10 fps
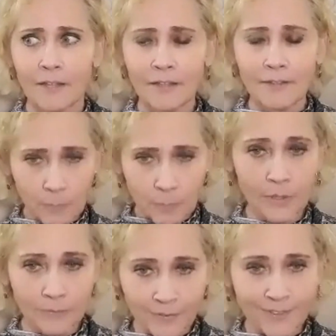It's a
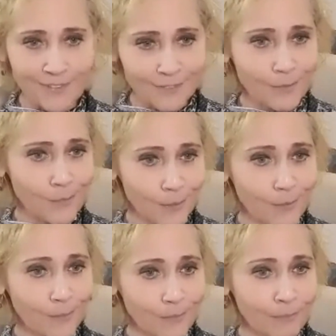privilege to
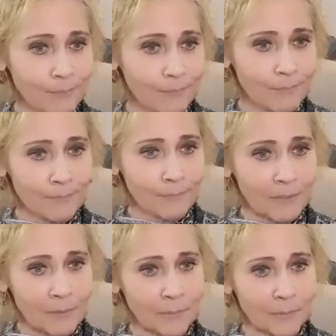work with
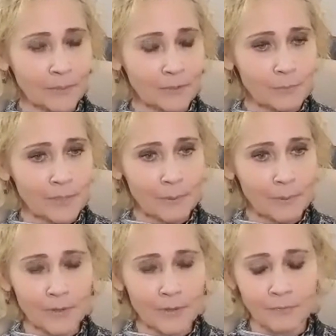people and to be a
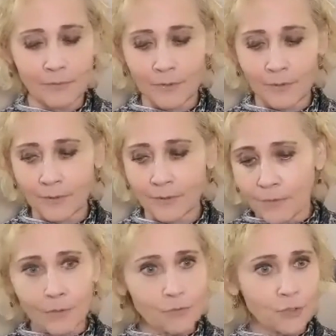part of their
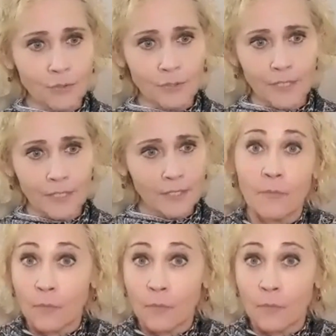their journey.